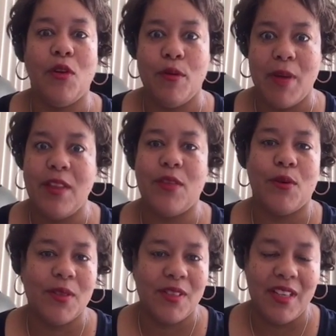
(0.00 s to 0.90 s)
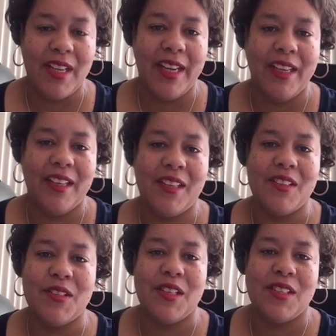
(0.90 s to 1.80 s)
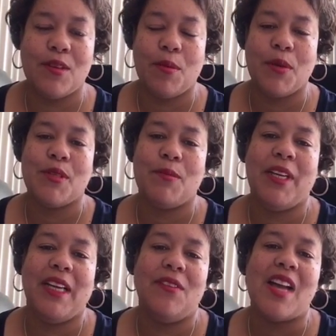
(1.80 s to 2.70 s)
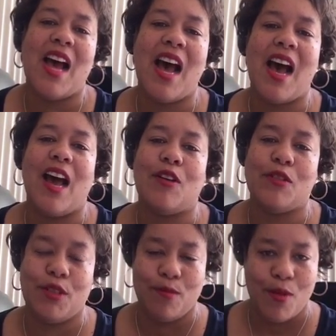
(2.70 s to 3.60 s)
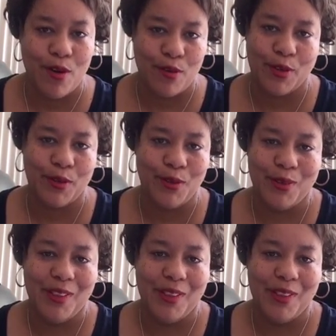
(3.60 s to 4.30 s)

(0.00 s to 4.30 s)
in my thoughts today because it is supposed to be even hotter tomorrow.